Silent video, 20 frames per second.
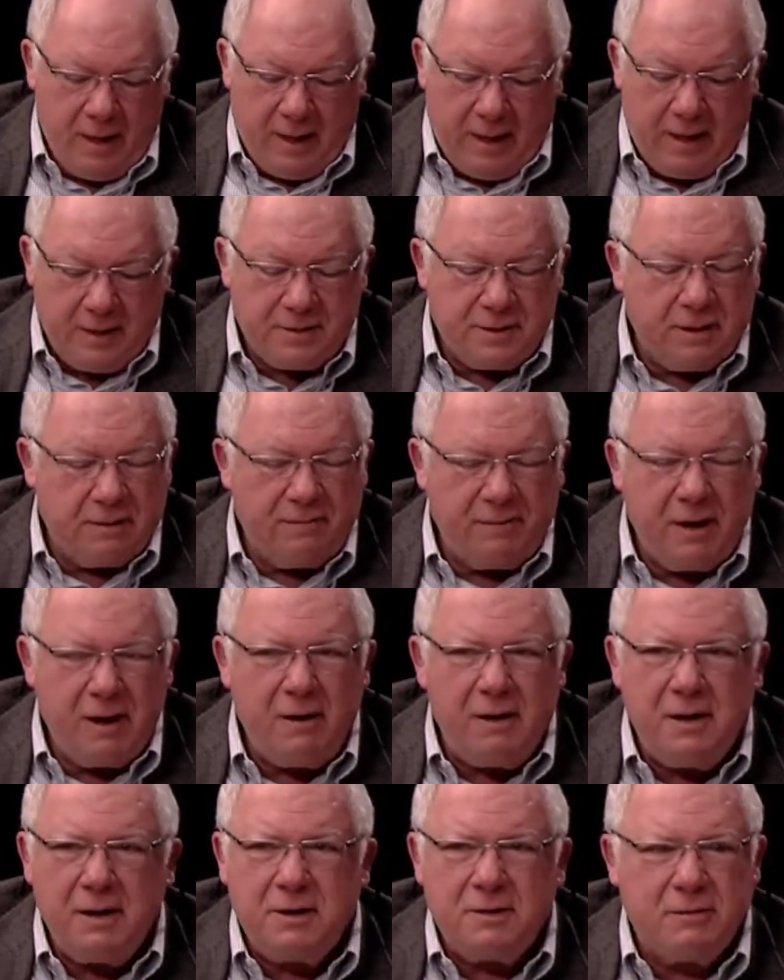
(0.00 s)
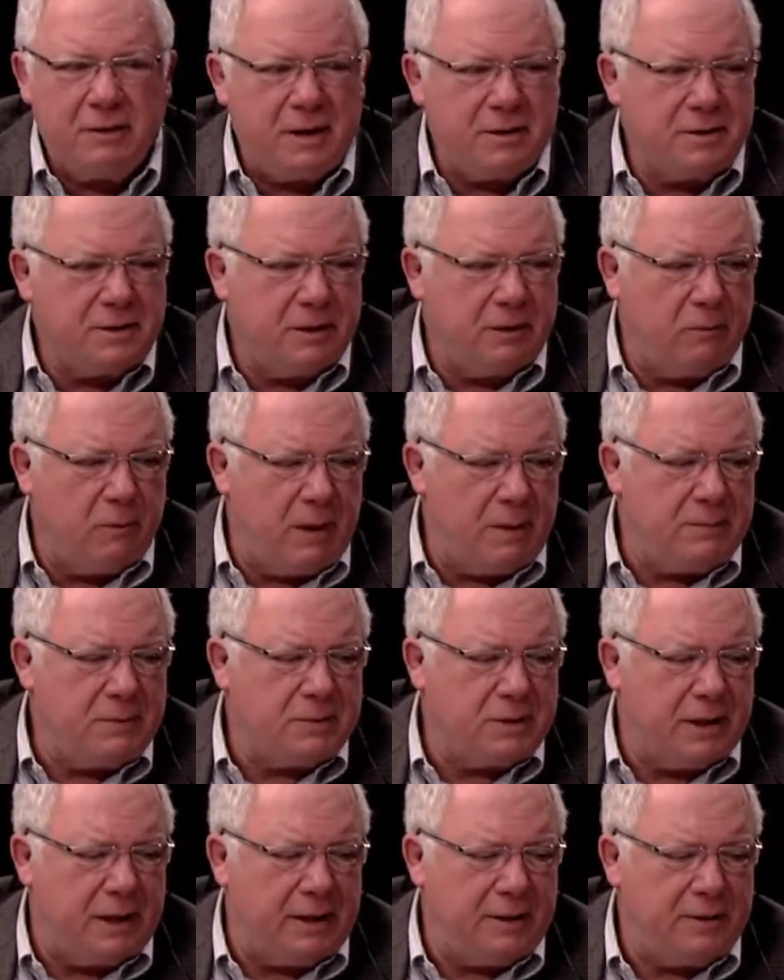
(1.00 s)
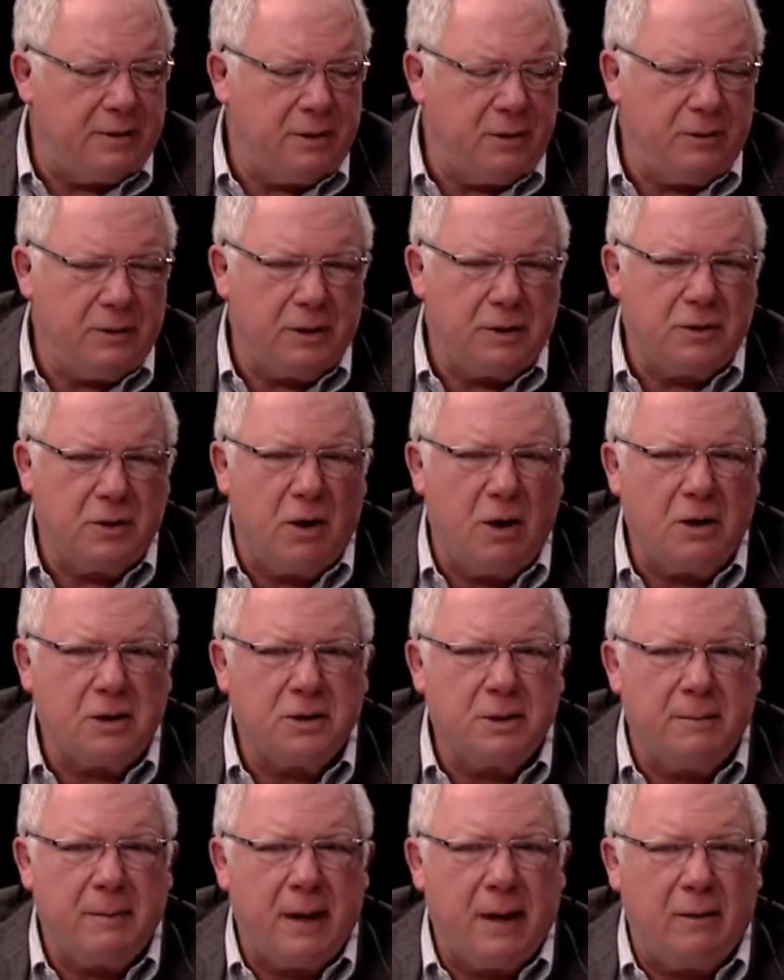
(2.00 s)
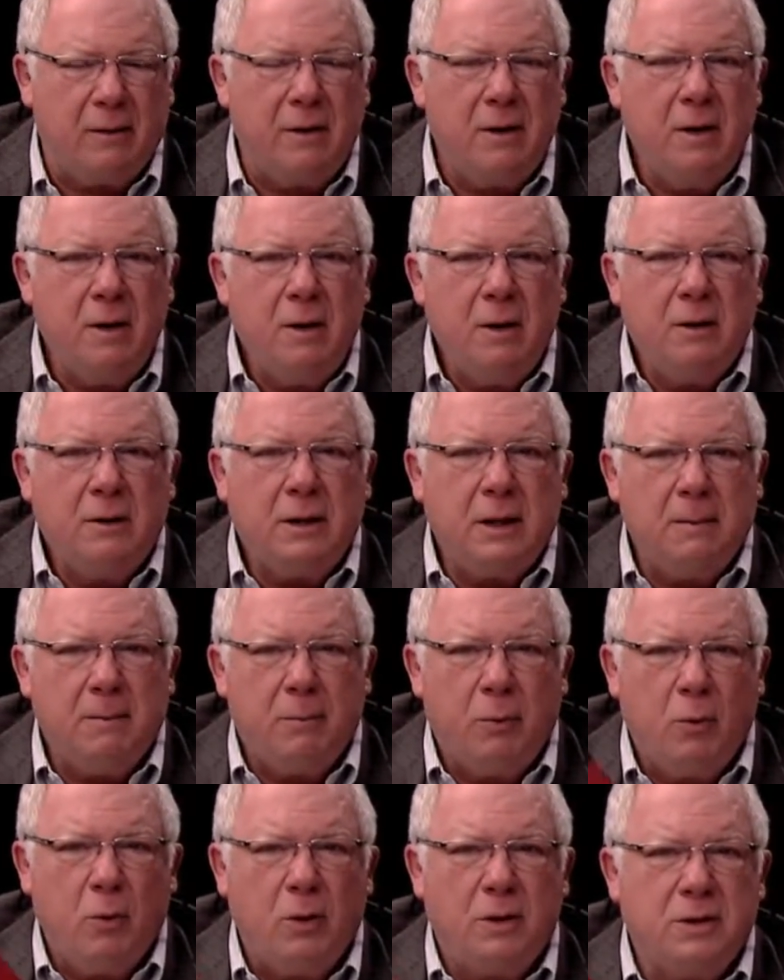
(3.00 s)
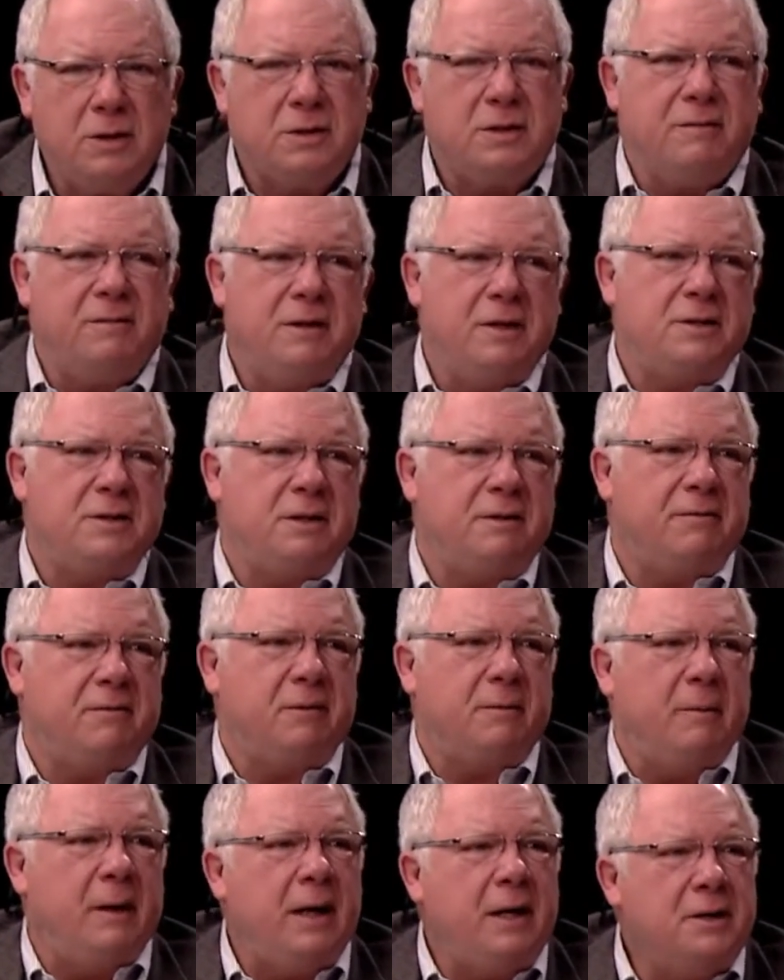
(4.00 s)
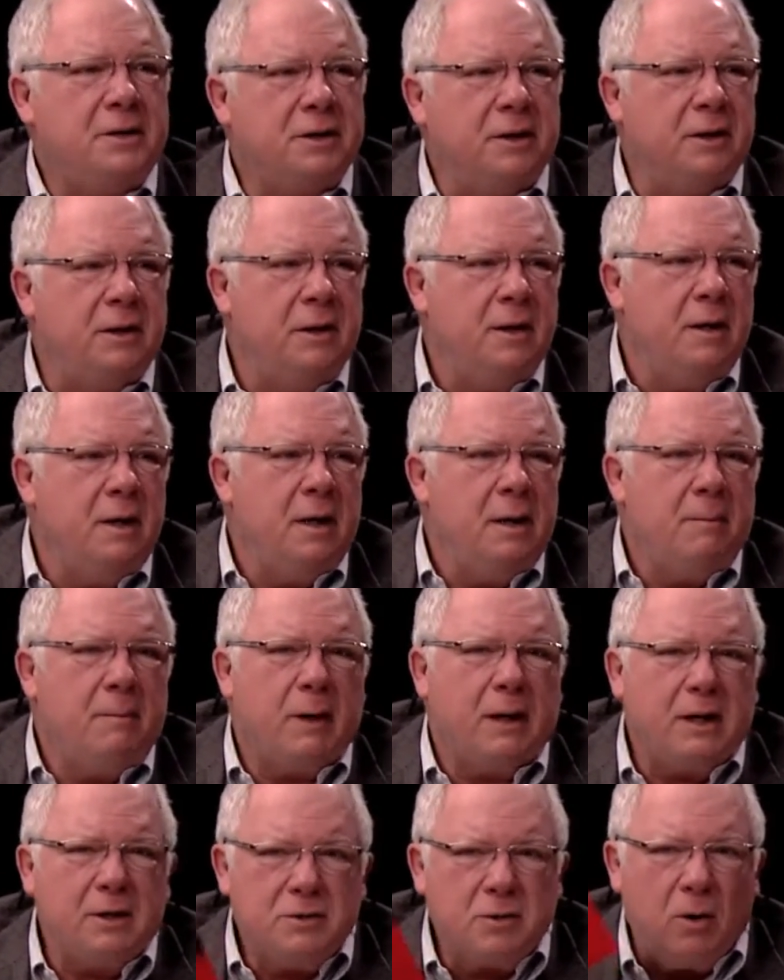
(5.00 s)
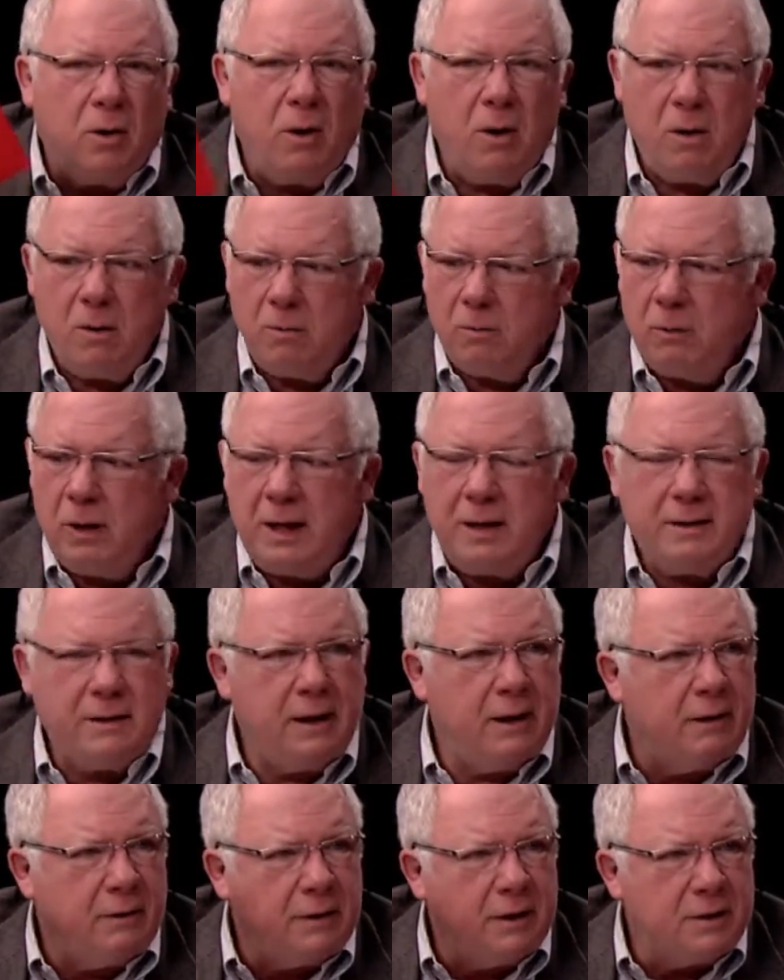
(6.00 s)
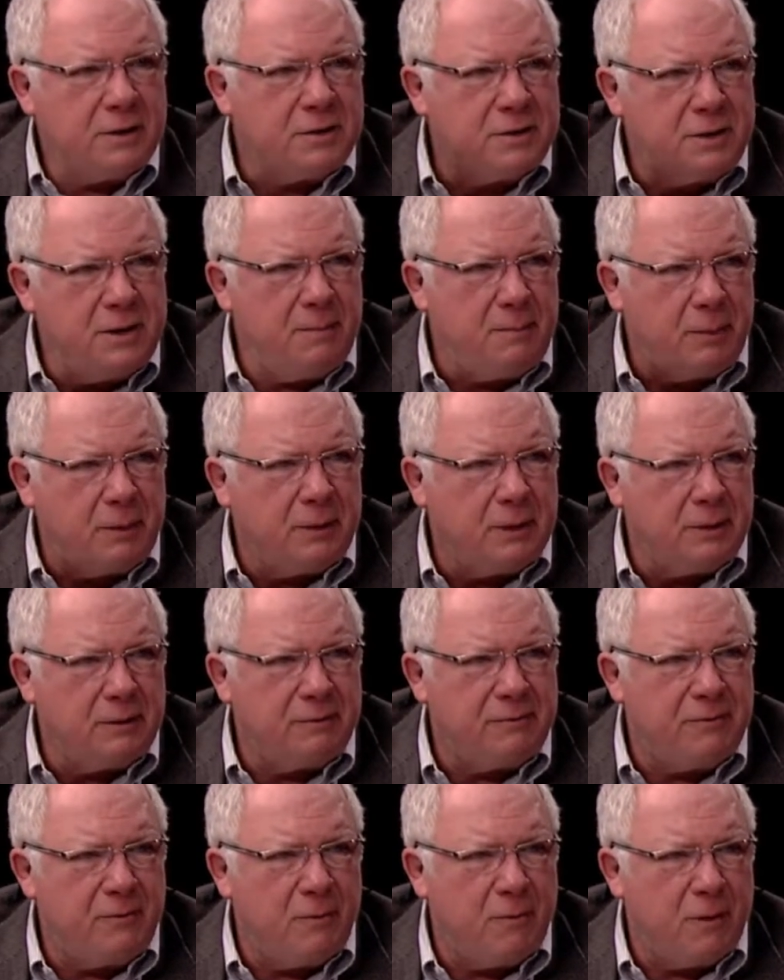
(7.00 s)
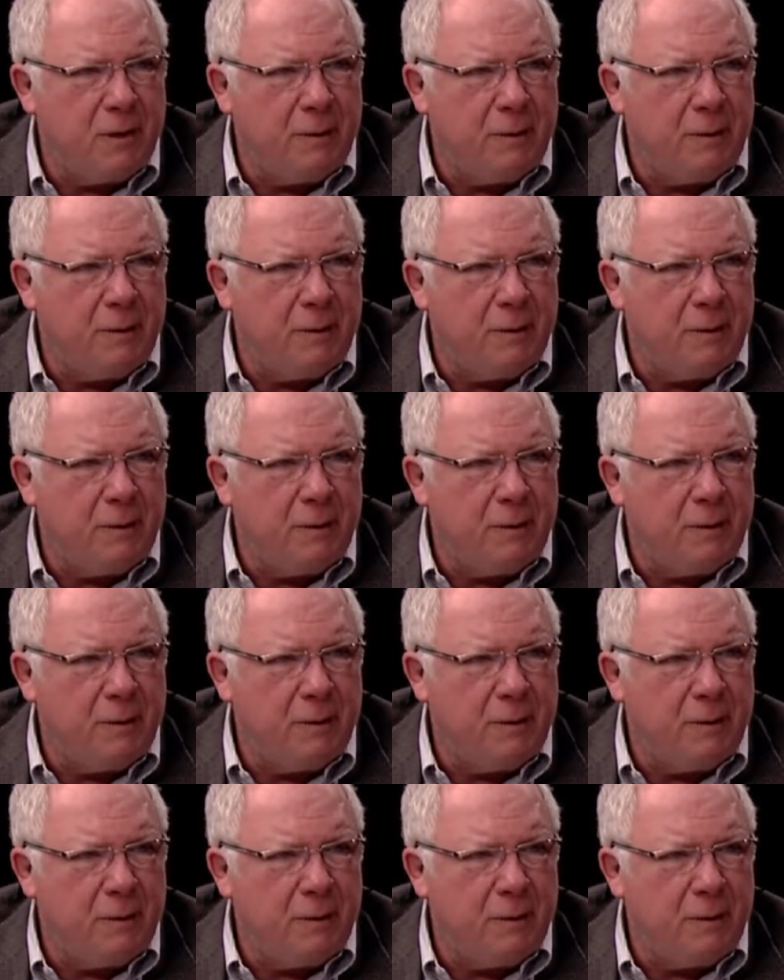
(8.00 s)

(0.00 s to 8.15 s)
It's a very interesting website too that talks about the importance of this information. But it's all right there in this simple little form.